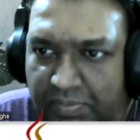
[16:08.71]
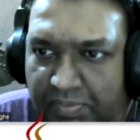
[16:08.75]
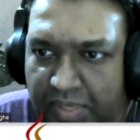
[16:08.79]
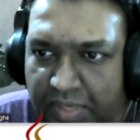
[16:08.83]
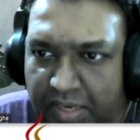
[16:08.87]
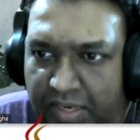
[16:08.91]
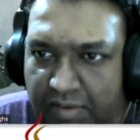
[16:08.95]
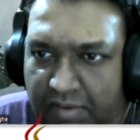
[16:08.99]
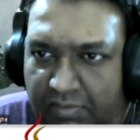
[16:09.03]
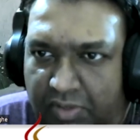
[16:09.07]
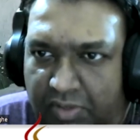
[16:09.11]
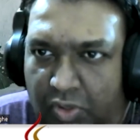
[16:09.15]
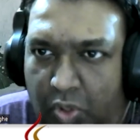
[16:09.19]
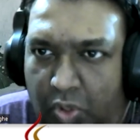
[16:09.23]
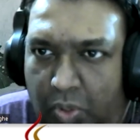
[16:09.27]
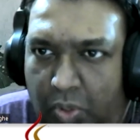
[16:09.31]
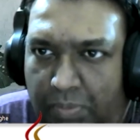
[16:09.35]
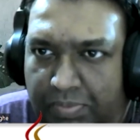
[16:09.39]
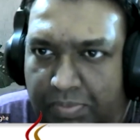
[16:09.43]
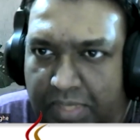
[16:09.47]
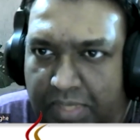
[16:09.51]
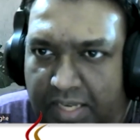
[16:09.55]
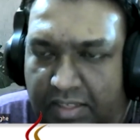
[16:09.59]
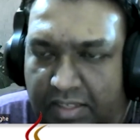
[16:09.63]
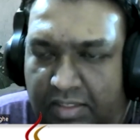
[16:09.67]
And we
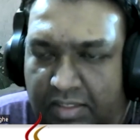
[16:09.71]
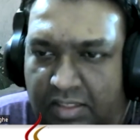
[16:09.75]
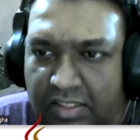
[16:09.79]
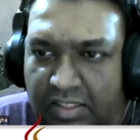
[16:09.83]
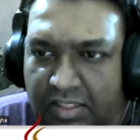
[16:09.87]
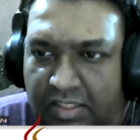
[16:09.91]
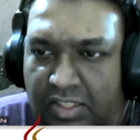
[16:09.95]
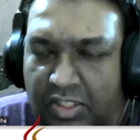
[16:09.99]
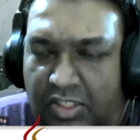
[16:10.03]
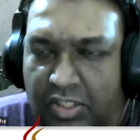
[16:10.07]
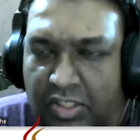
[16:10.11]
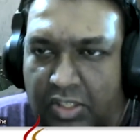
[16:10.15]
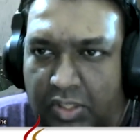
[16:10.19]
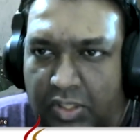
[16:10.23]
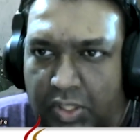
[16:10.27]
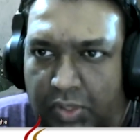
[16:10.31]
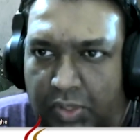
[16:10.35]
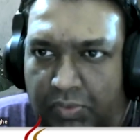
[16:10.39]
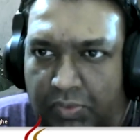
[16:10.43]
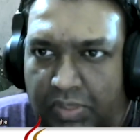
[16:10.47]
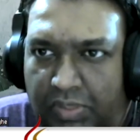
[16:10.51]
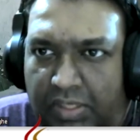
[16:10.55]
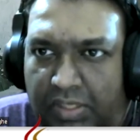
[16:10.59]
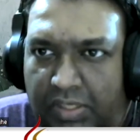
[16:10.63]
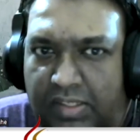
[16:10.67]
hope that you
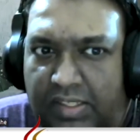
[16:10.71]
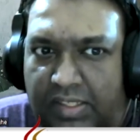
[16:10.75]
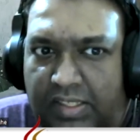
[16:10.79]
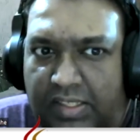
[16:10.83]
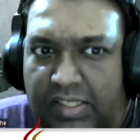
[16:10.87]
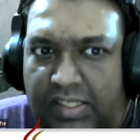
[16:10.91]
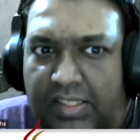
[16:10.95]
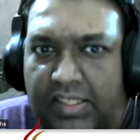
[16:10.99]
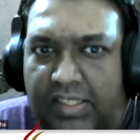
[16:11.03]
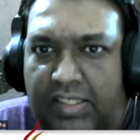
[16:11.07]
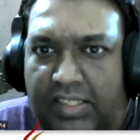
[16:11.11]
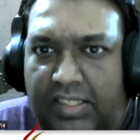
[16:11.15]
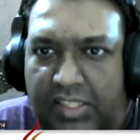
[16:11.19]
will uh,